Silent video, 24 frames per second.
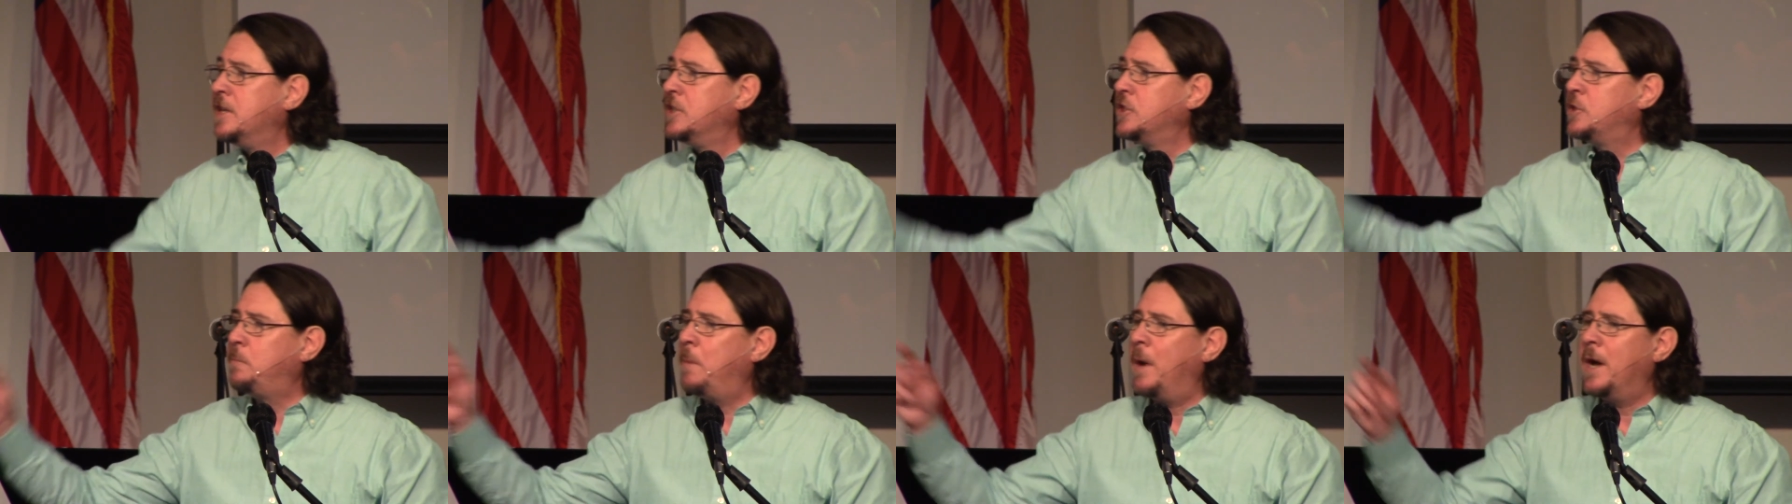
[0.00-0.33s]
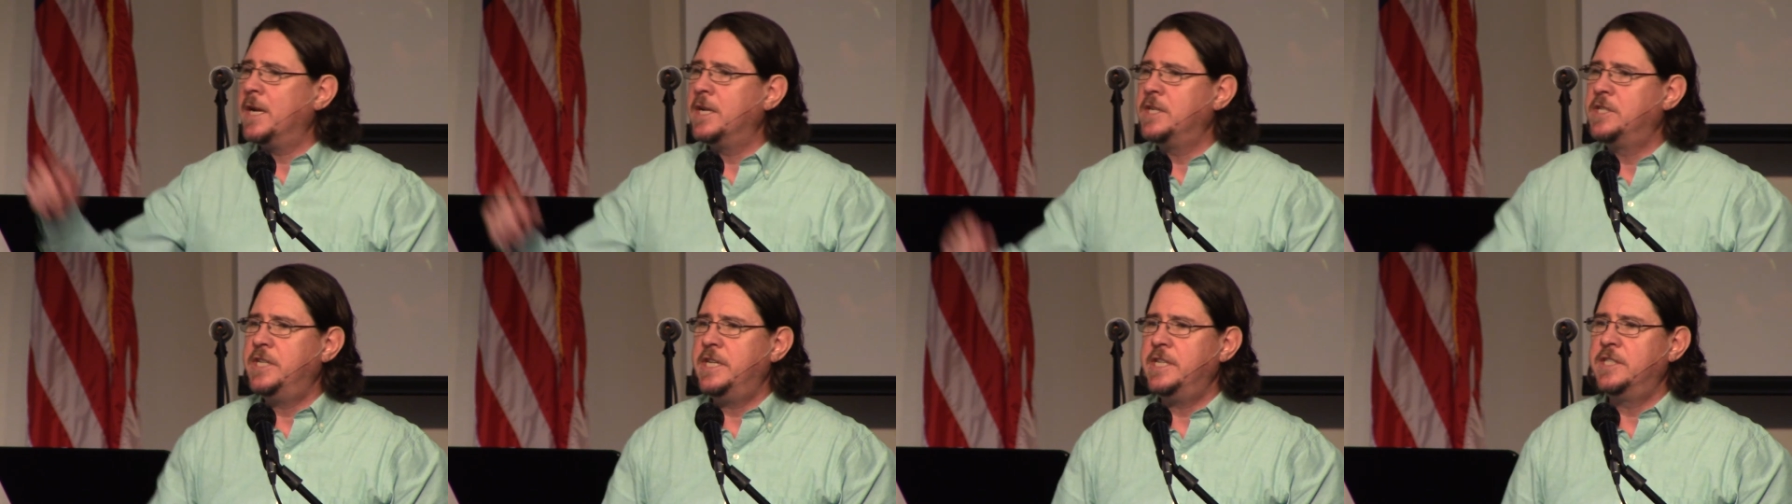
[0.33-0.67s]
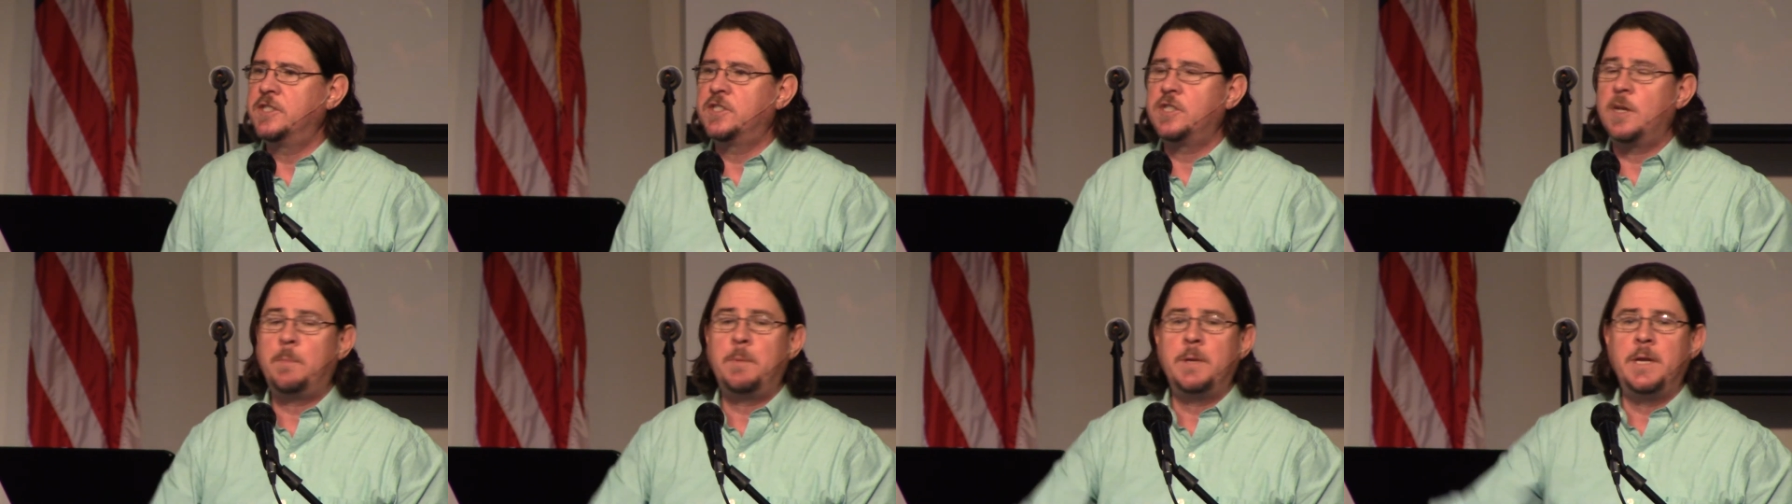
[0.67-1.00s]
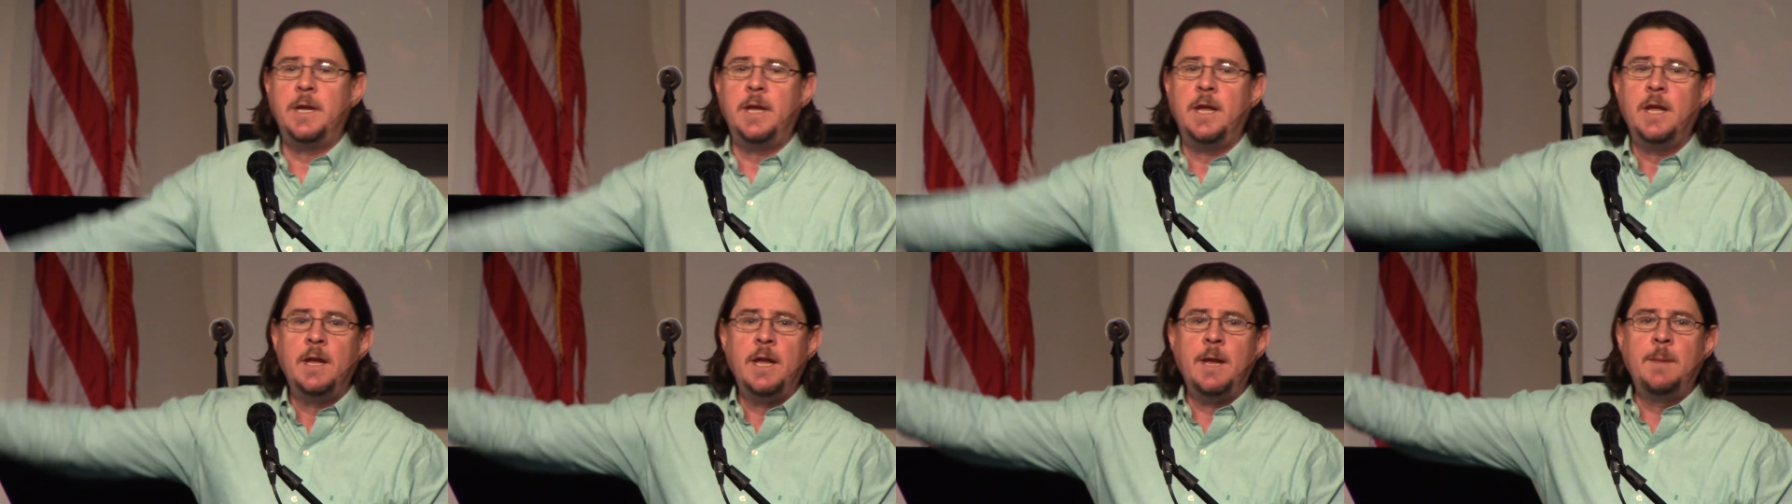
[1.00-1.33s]
he spotted Jesus up
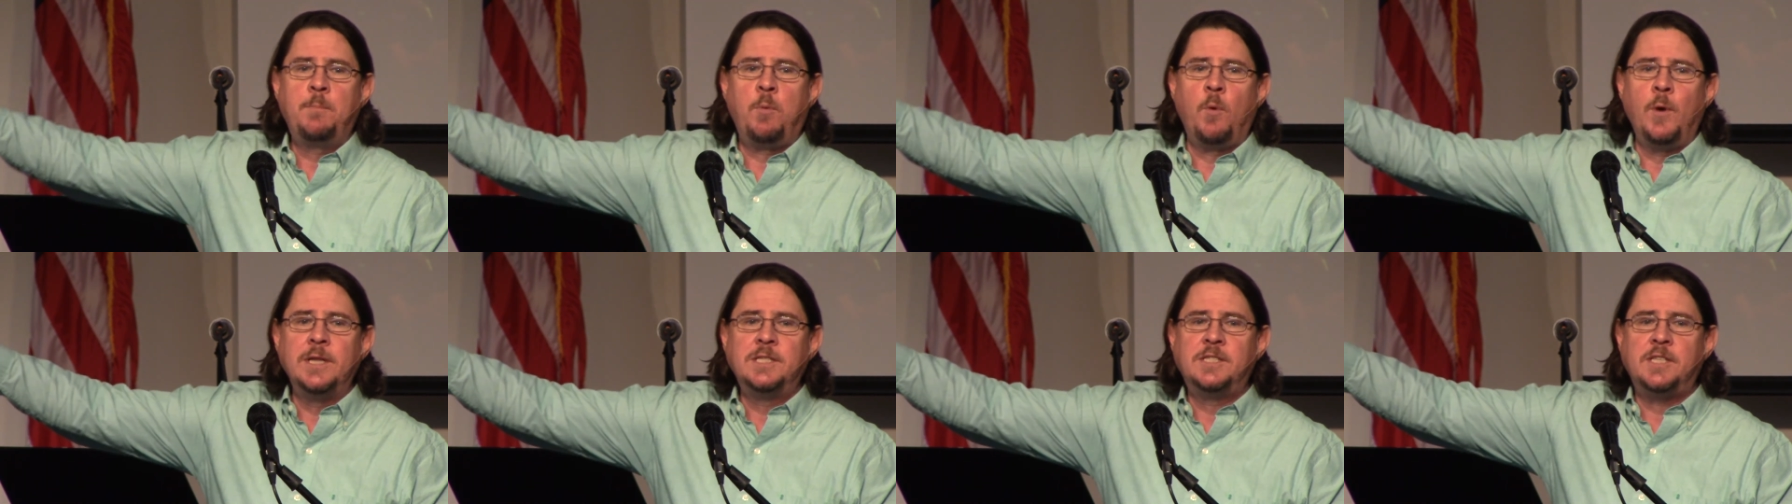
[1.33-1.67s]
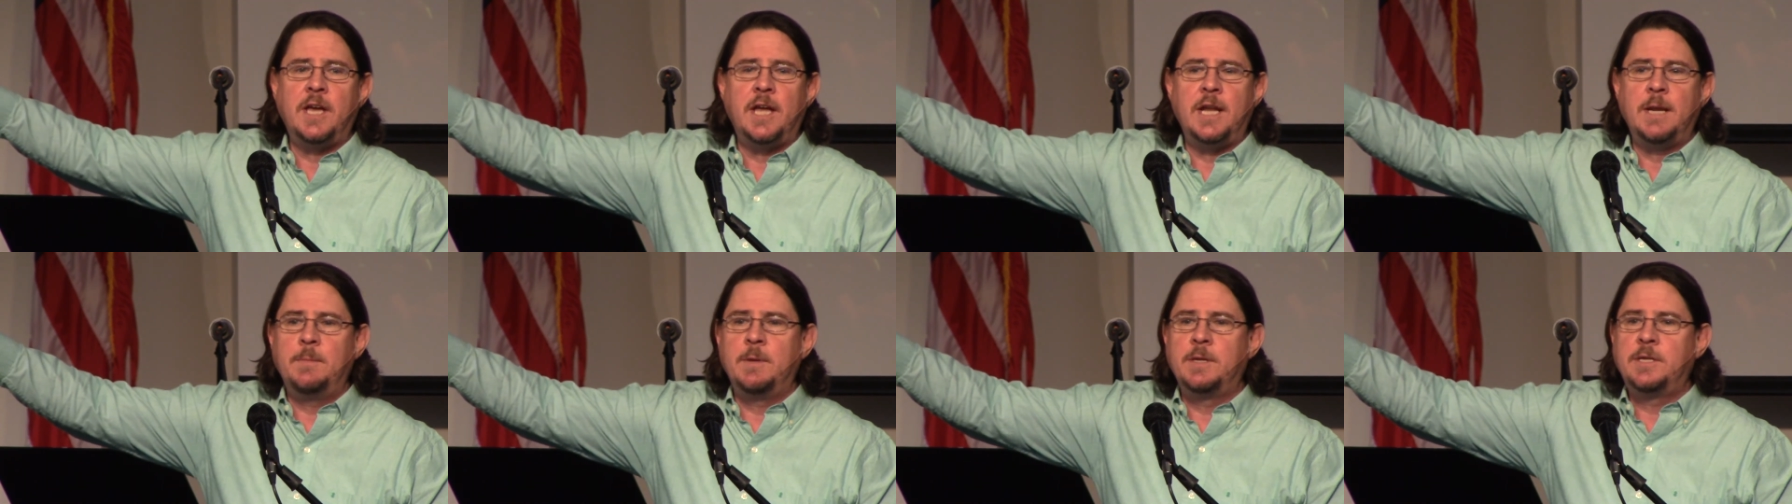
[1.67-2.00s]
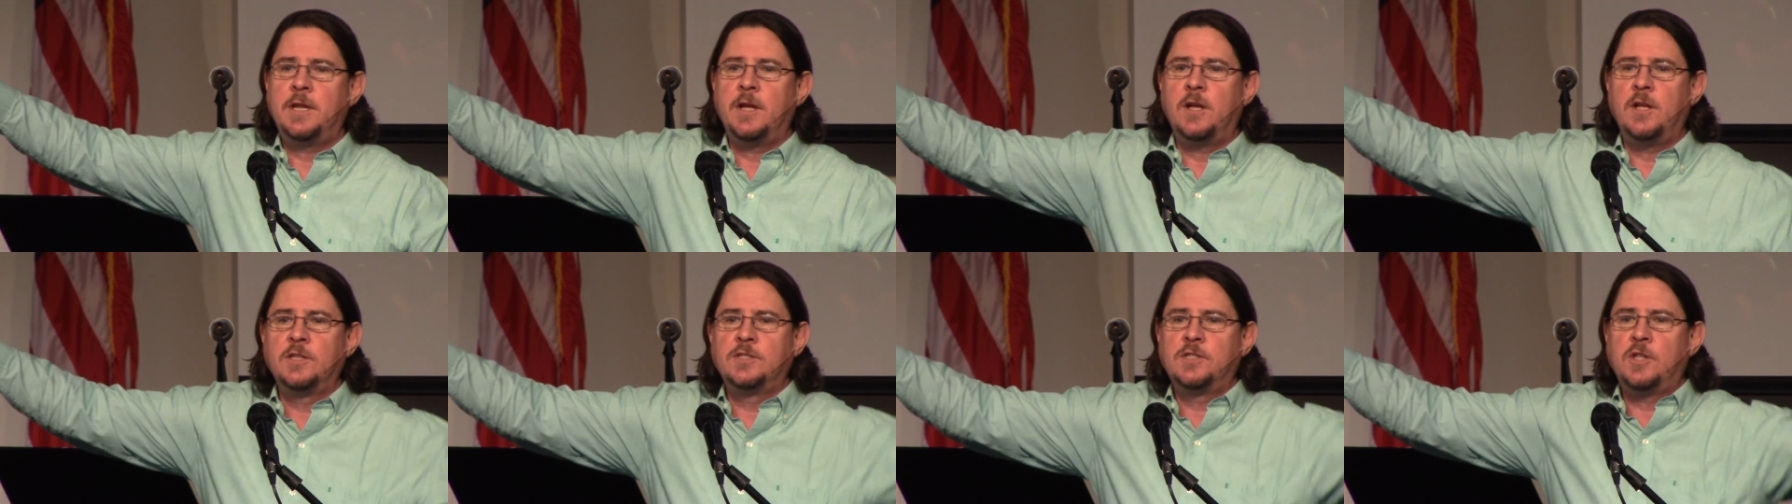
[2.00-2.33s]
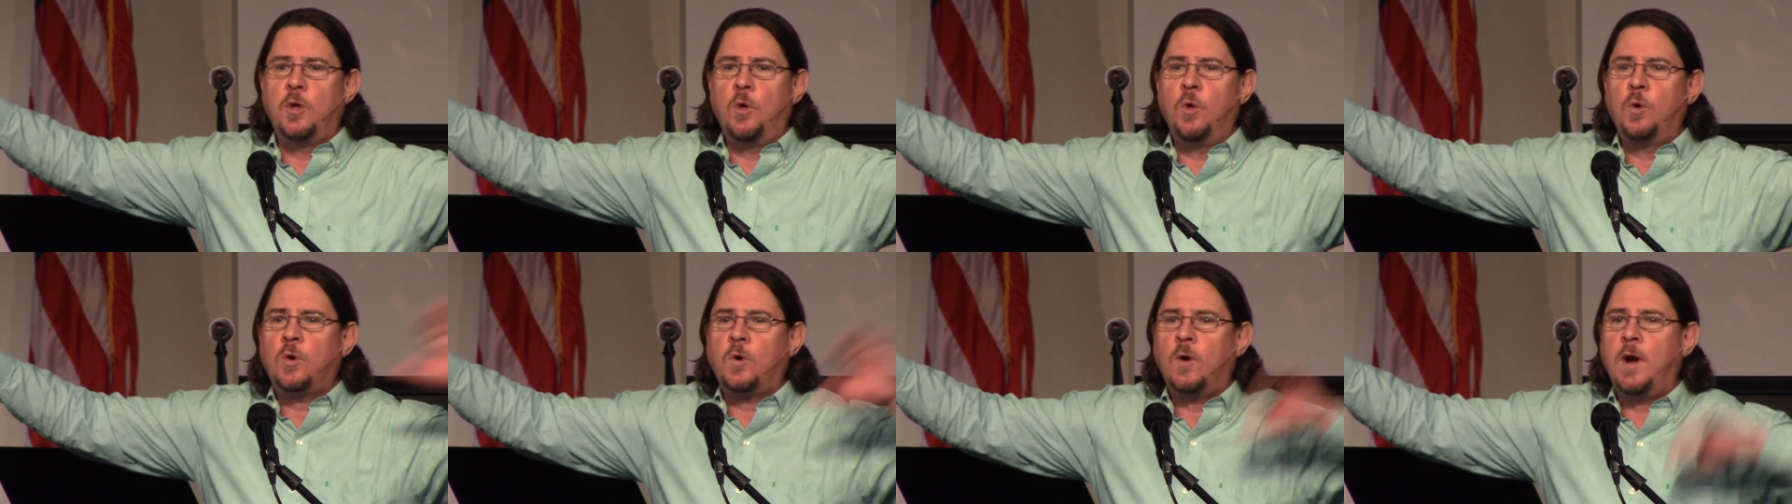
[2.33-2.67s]
and he, he points at him and tells the
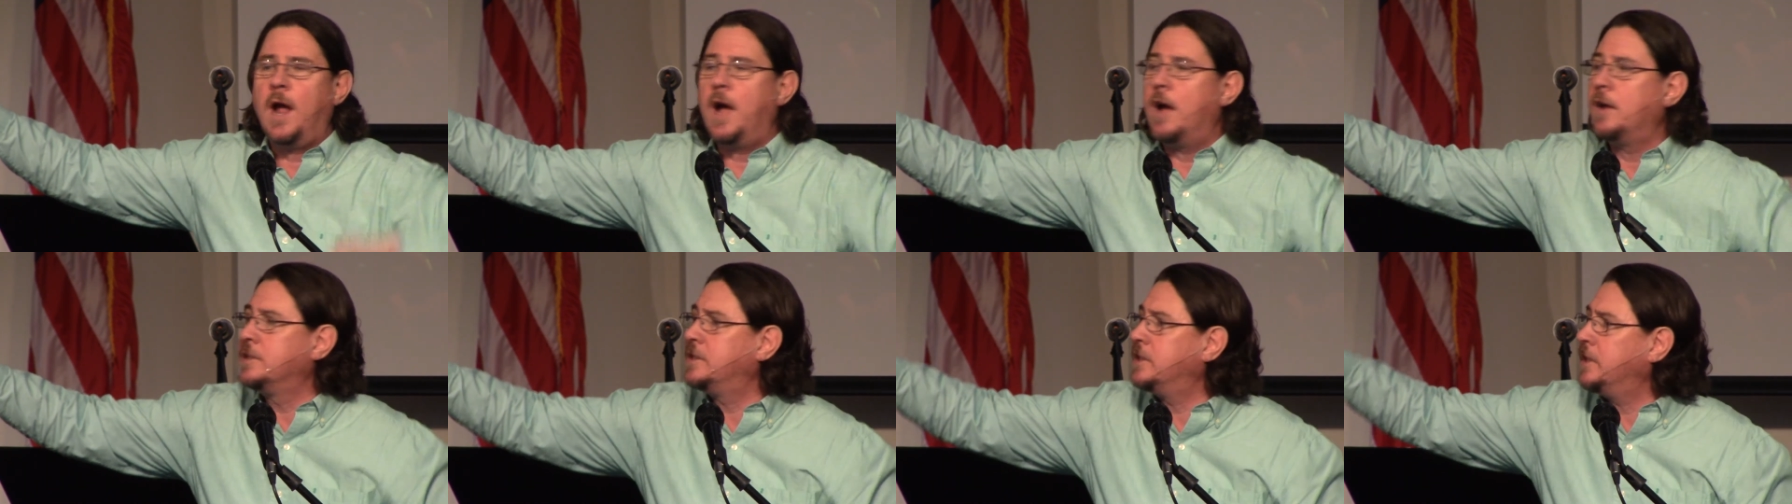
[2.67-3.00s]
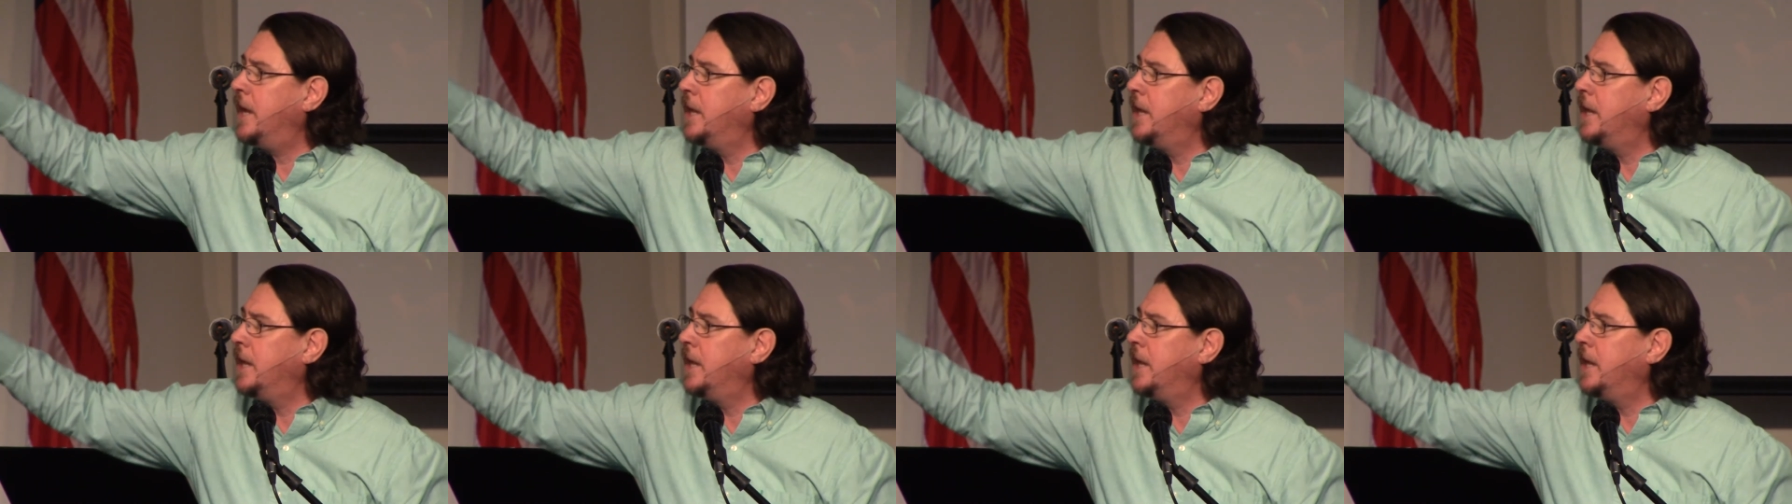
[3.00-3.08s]
whole crowds,